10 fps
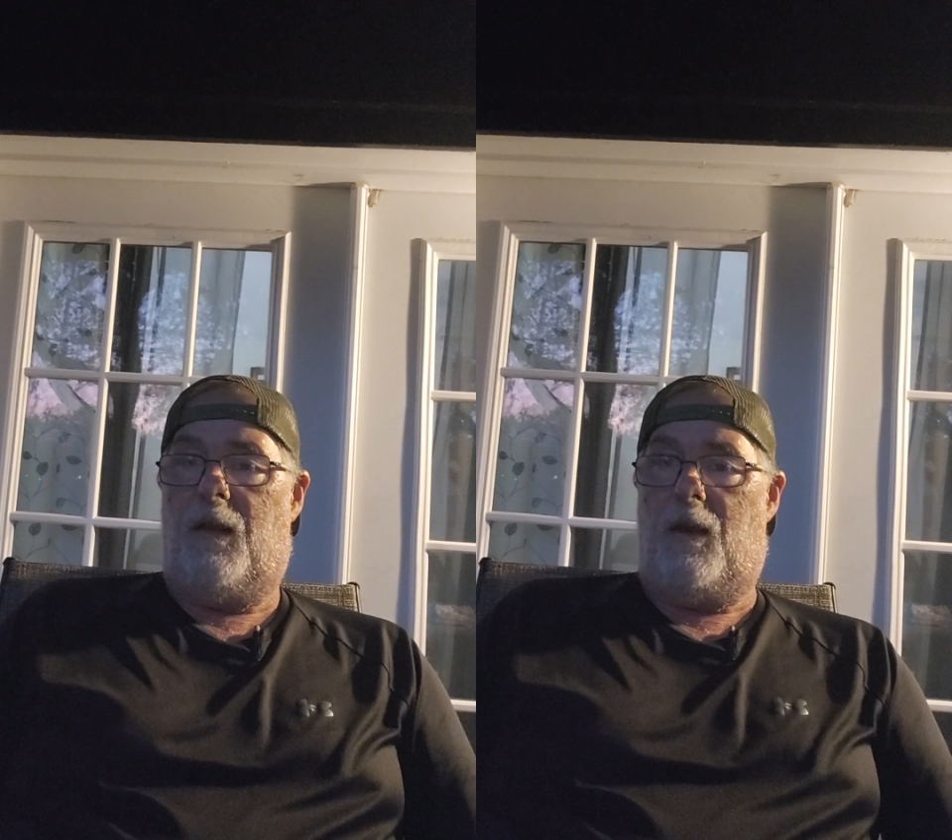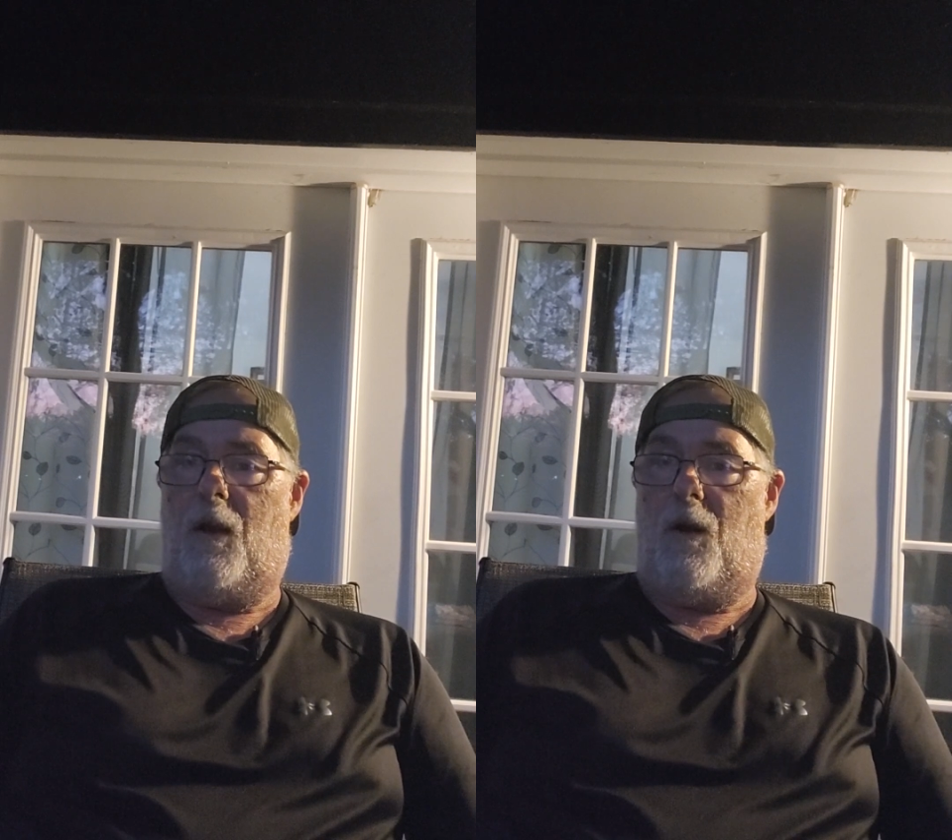
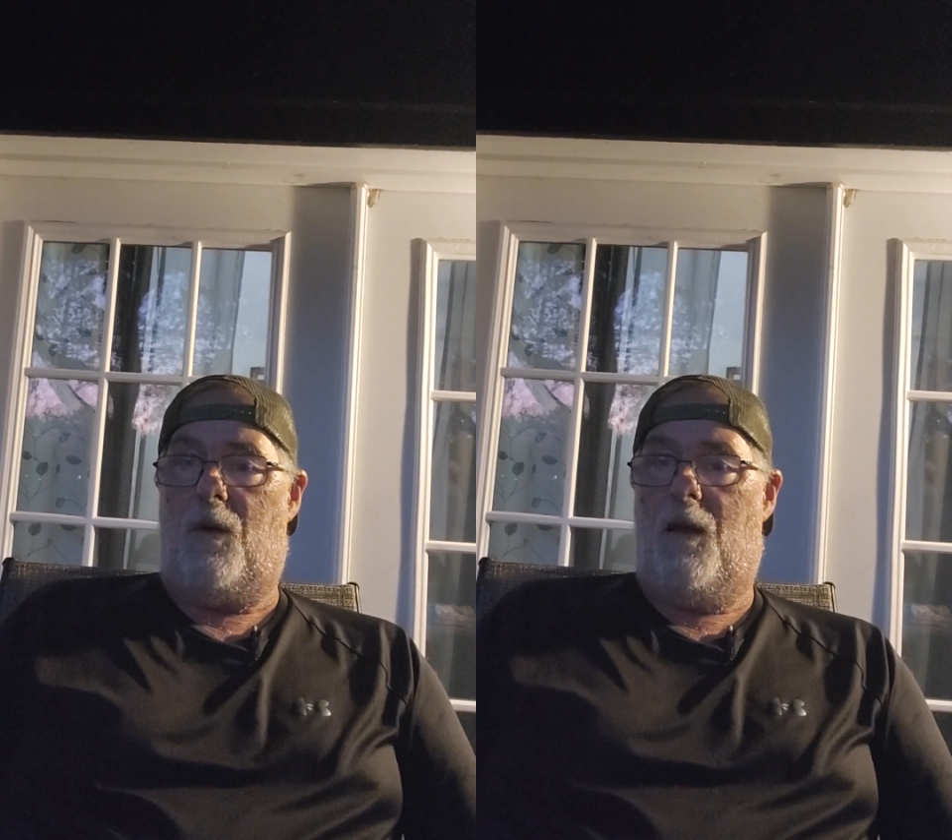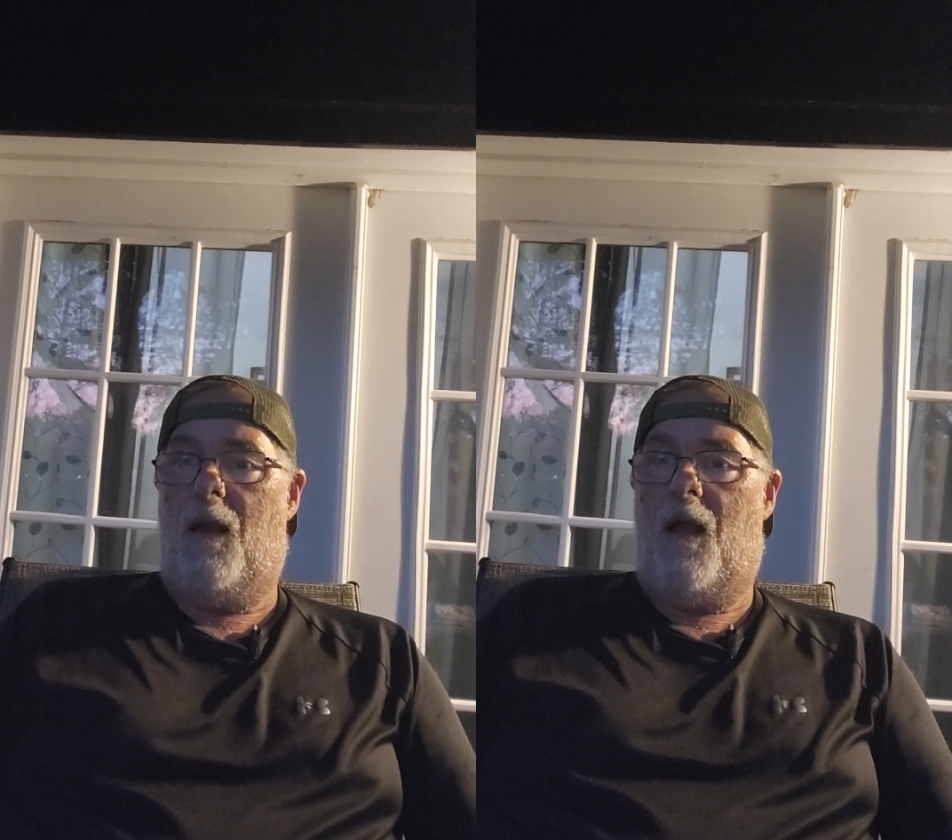you know,
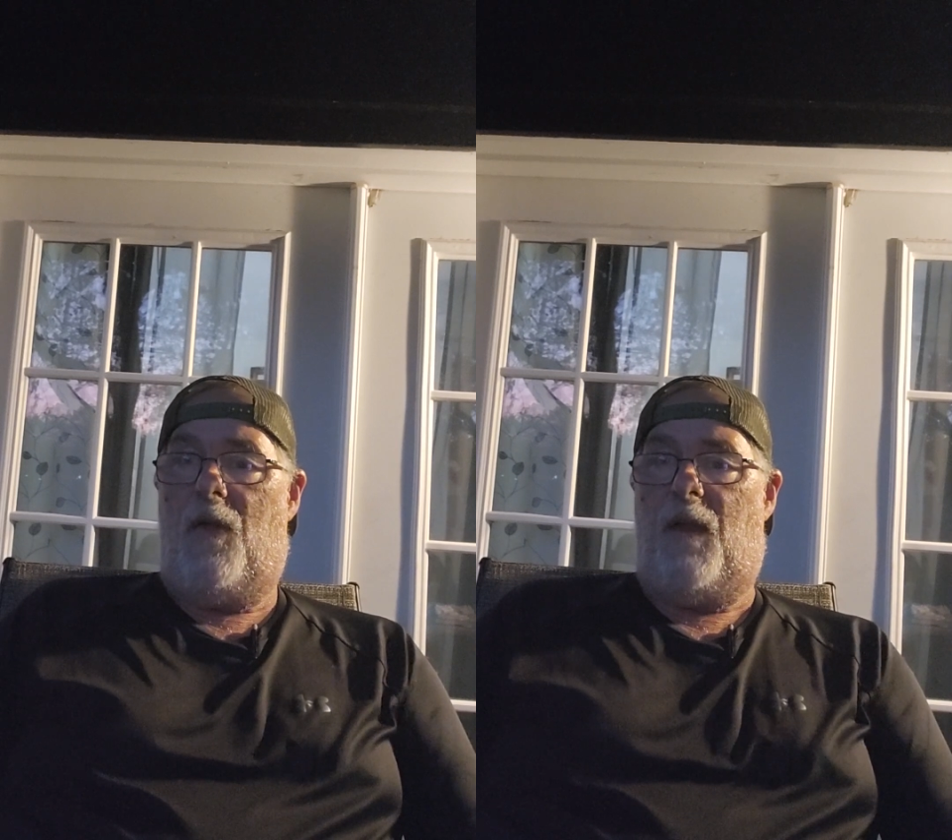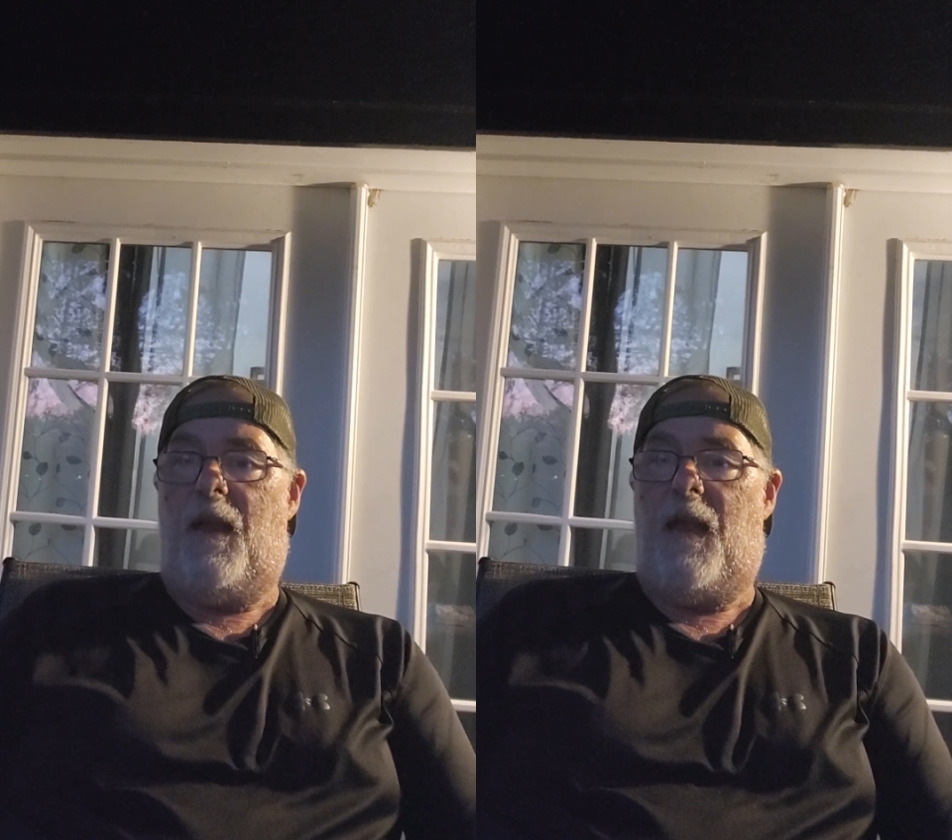
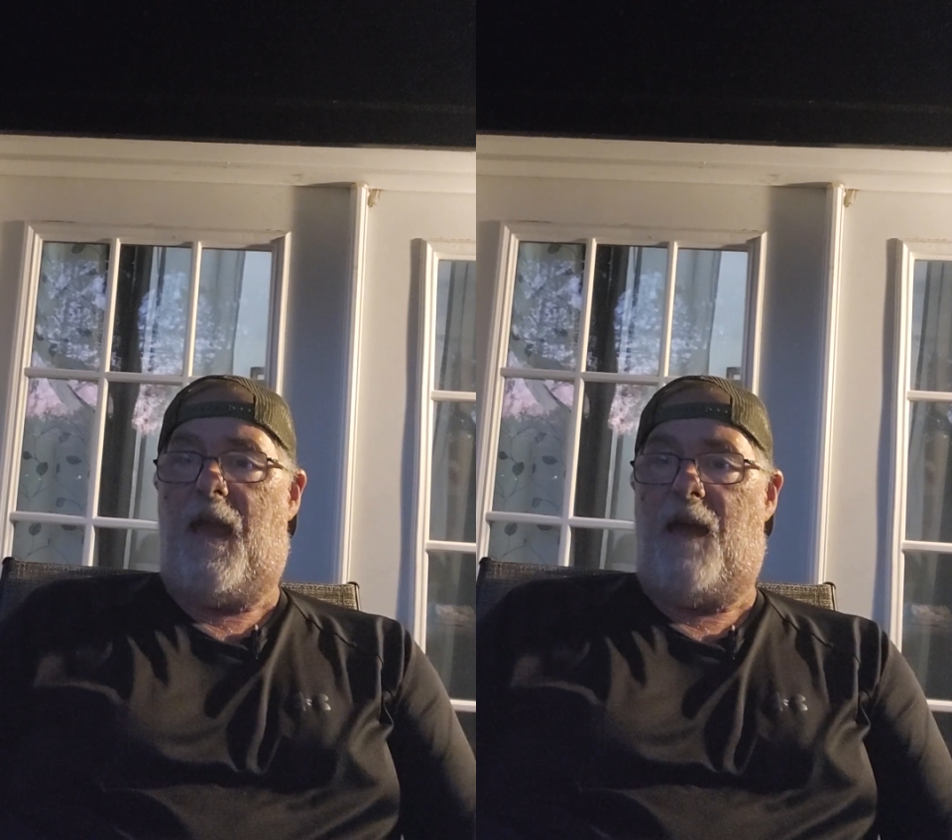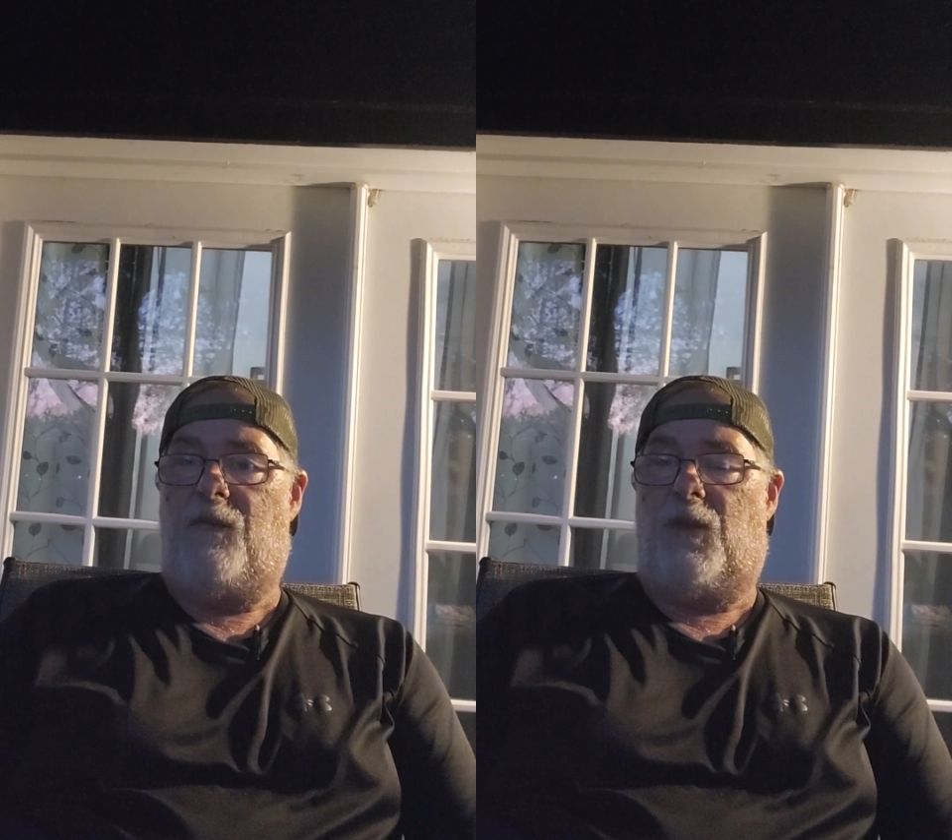they
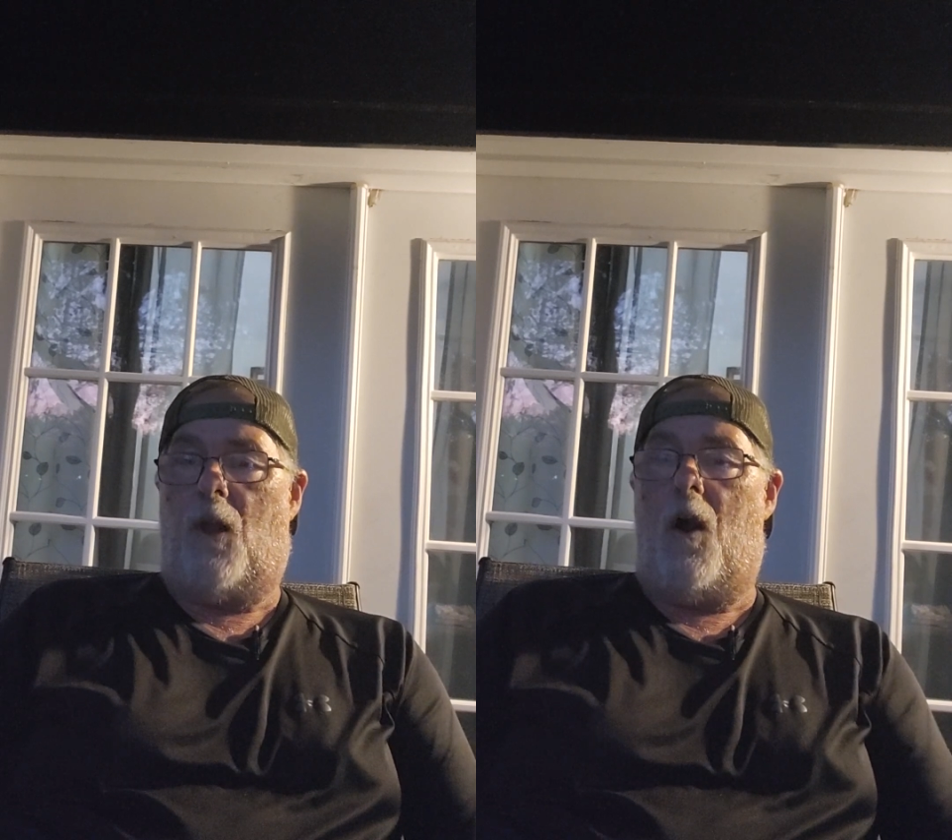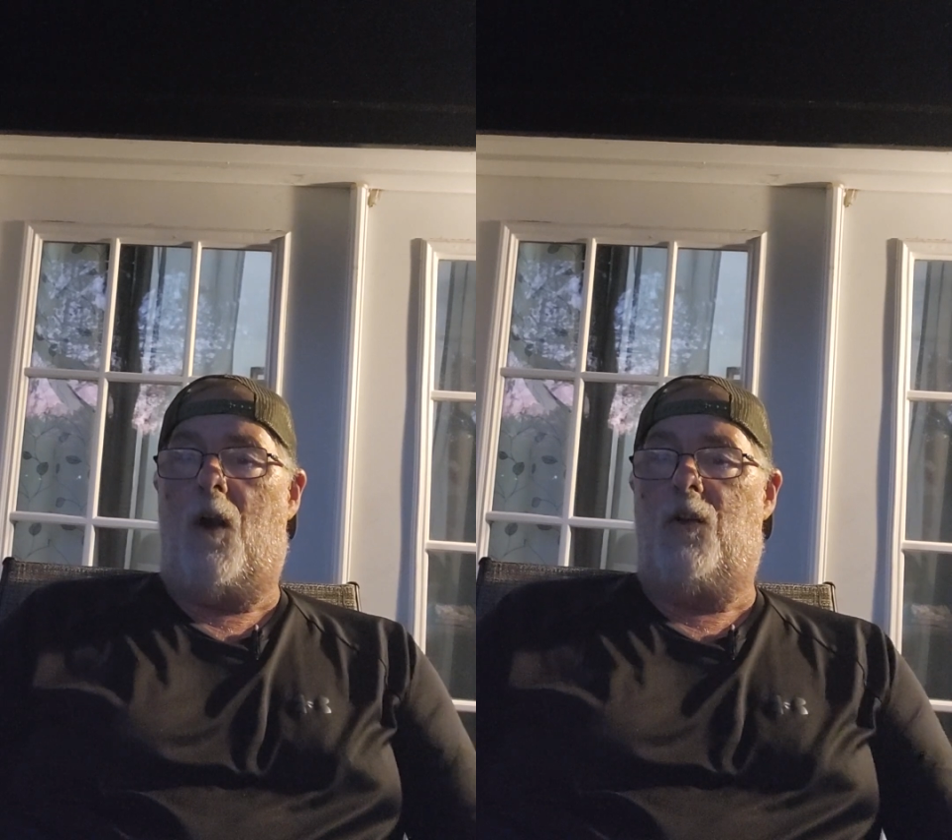have
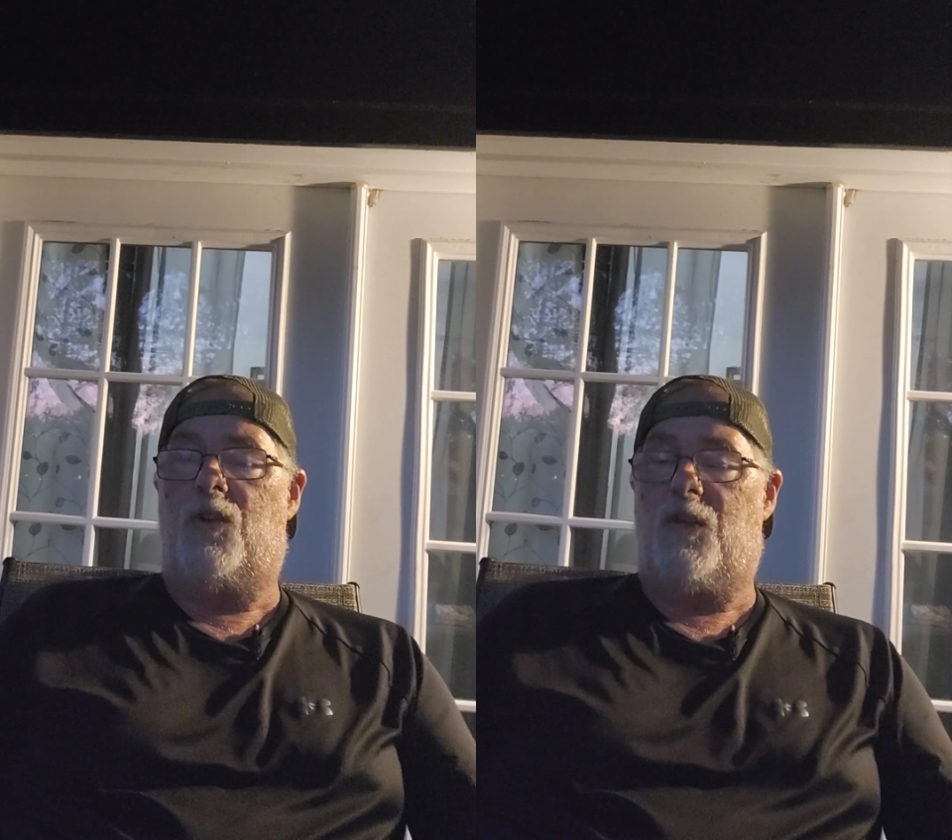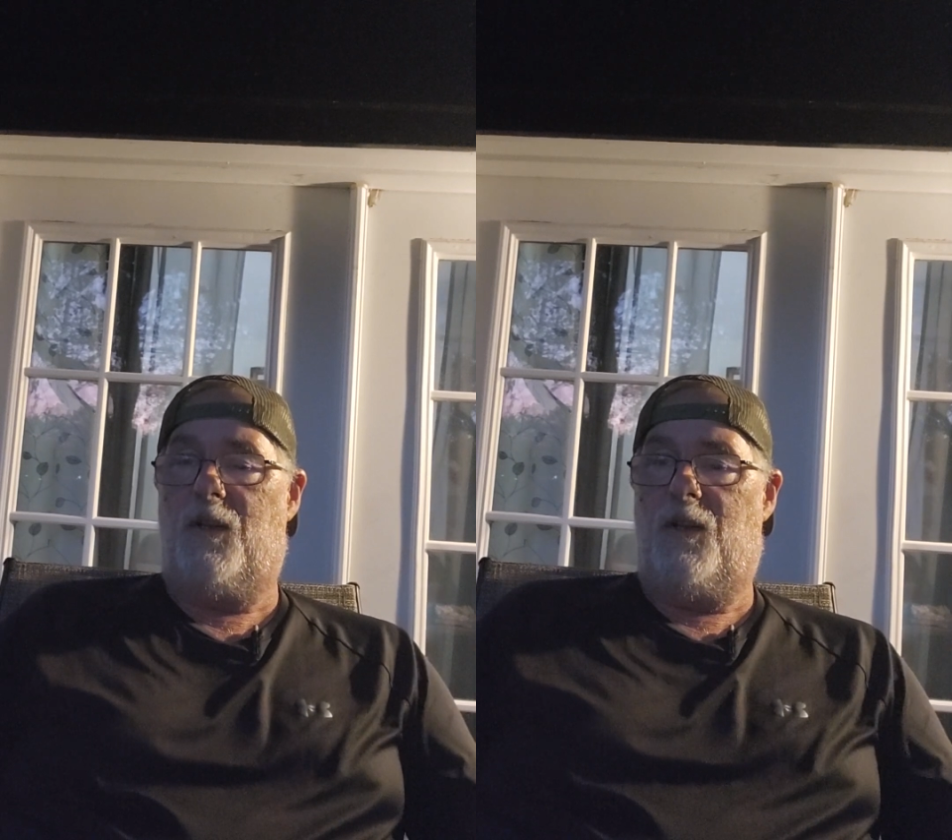large